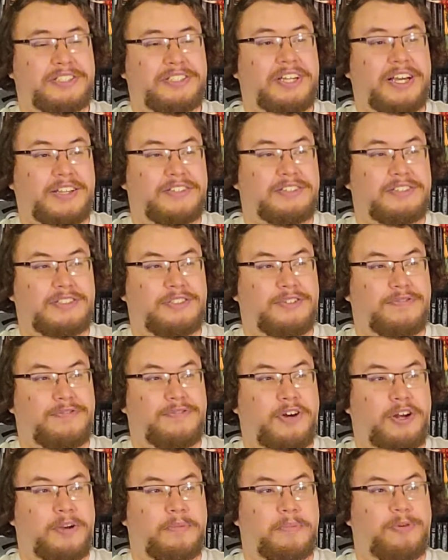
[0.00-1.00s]
say this is a
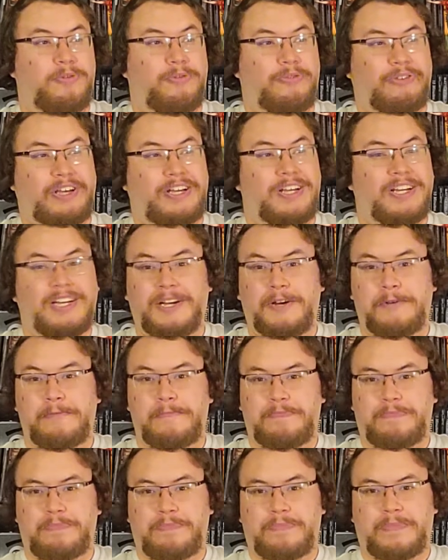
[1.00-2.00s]
fun movie,
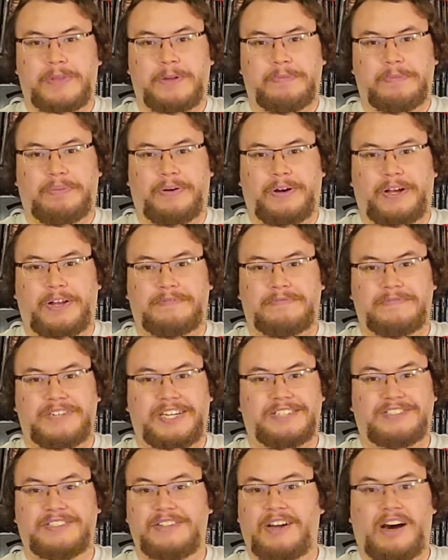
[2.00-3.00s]
but
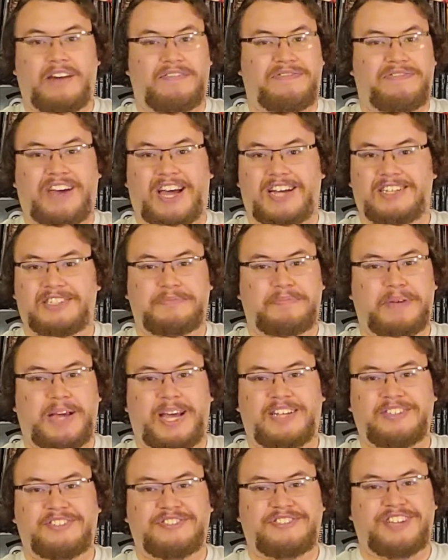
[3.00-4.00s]
it's not
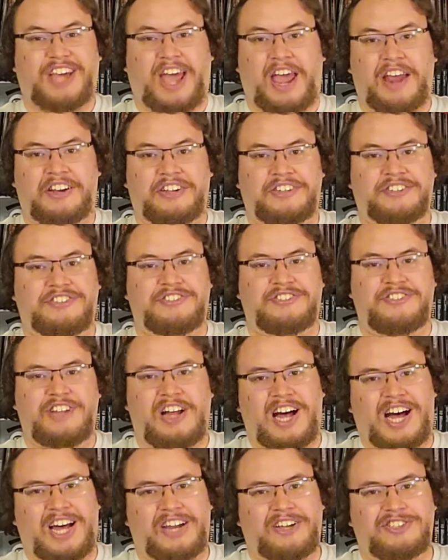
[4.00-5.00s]
fast-paced and it's
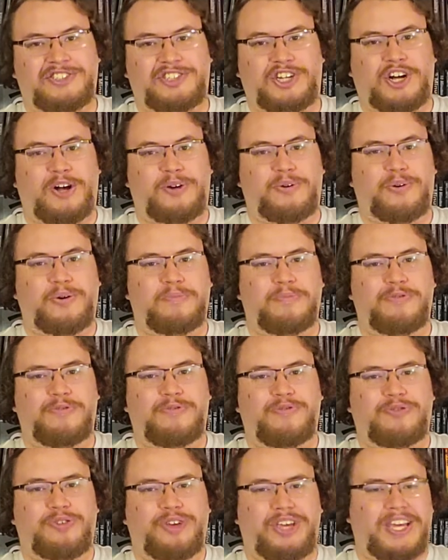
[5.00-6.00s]
not a genre
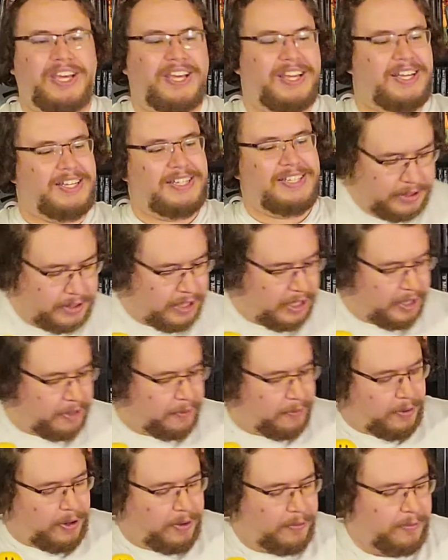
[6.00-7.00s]
movie.
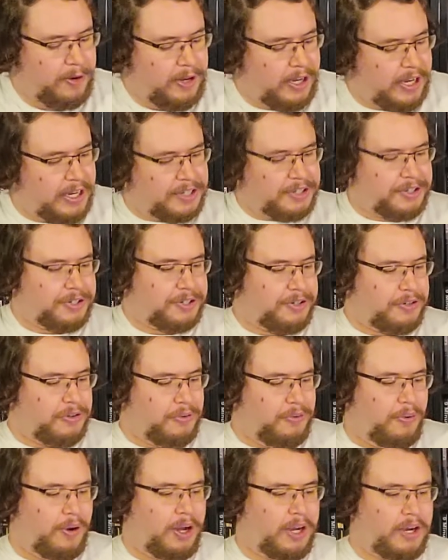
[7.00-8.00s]
Then we watched
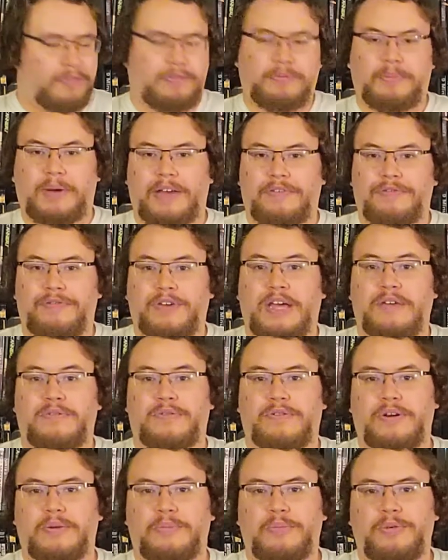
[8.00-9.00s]
one of my
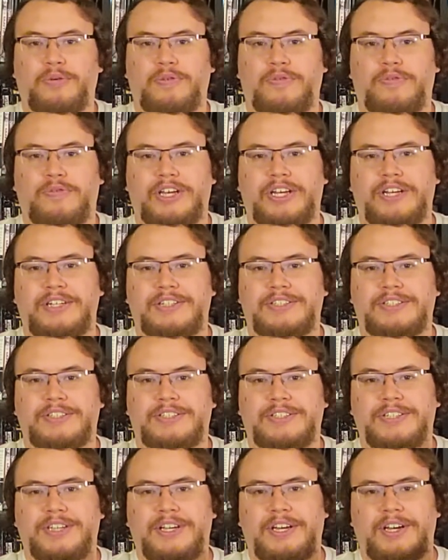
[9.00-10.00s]
favorite
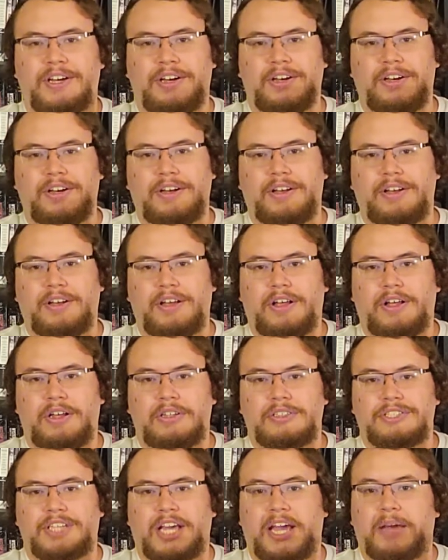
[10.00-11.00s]
movies,
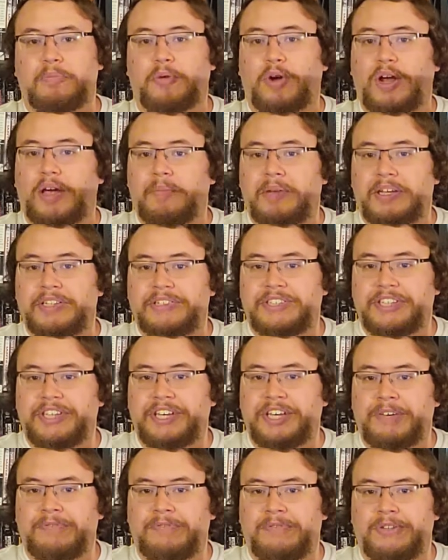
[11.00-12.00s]
Sam Raimi's The
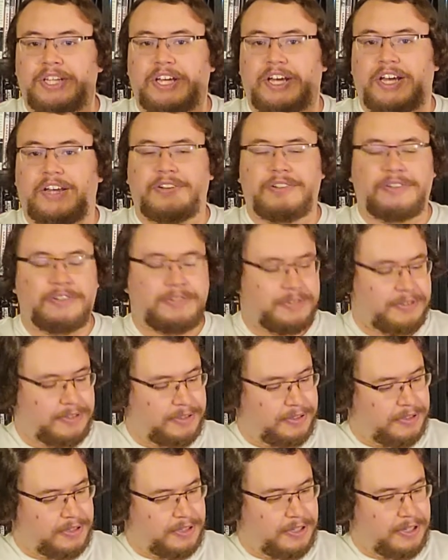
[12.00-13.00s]
Evil Dead
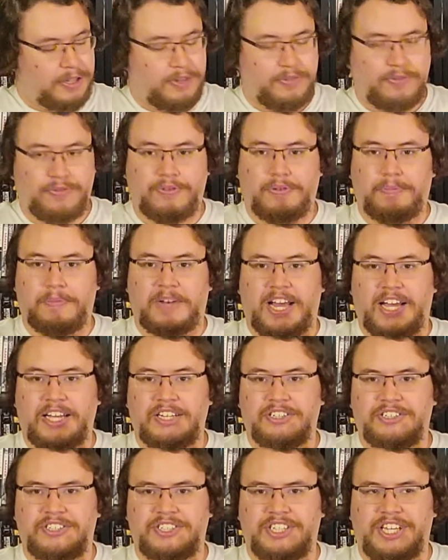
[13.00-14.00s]
from
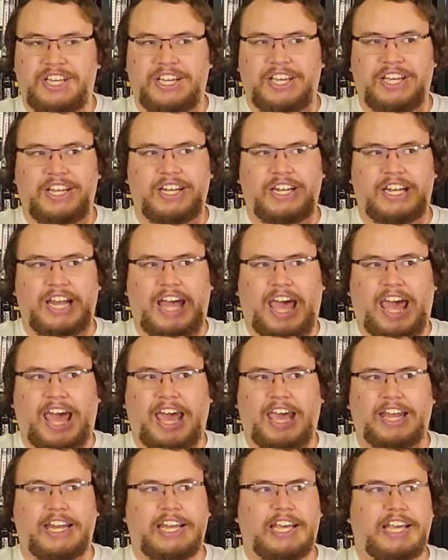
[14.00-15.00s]

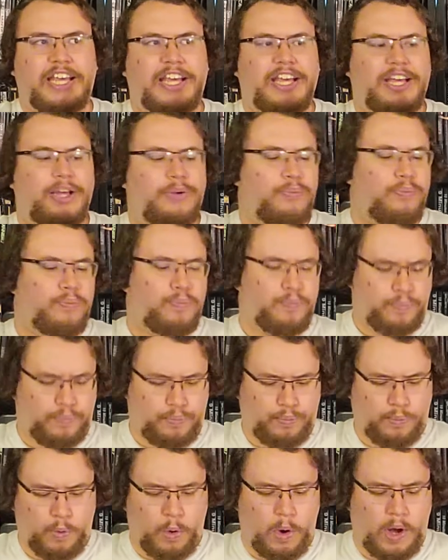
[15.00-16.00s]

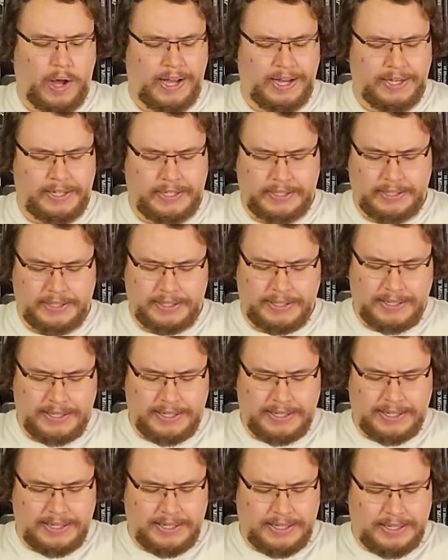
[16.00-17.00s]
1981.
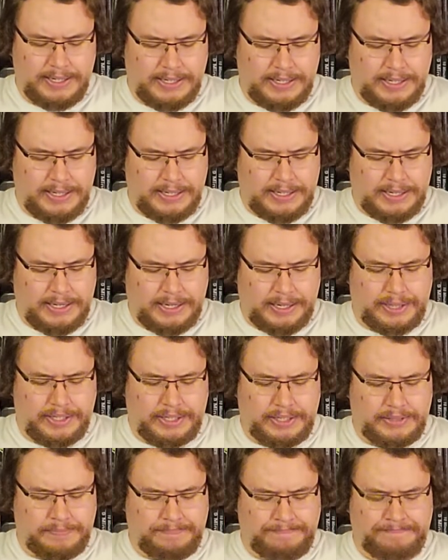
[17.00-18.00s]
I
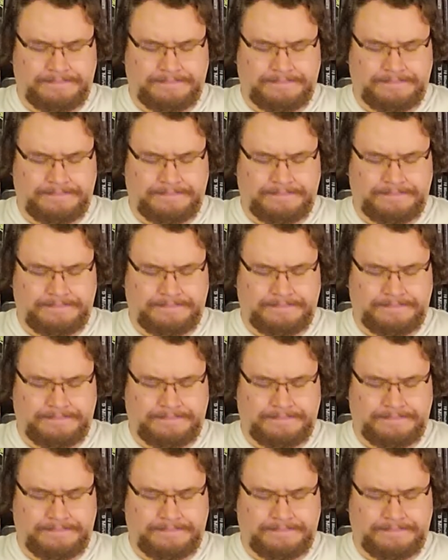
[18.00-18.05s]
think